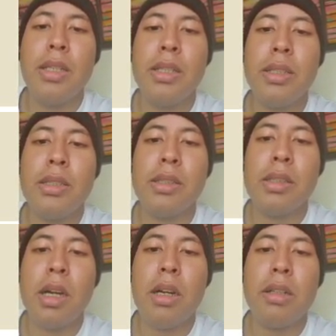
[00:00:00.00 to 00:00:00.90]
heaters
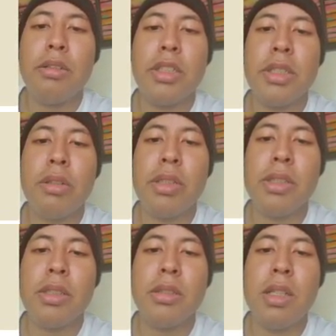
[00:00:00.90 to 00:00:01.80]
are arranged
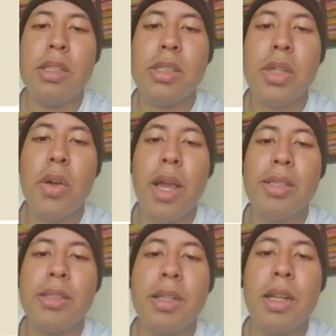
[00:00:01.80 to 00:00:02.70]
horizontally so
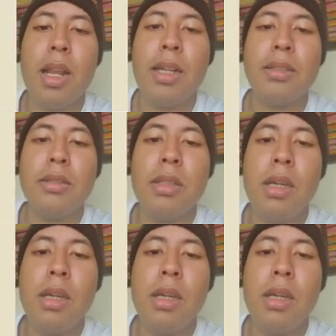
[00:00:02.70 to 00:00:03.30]
as to line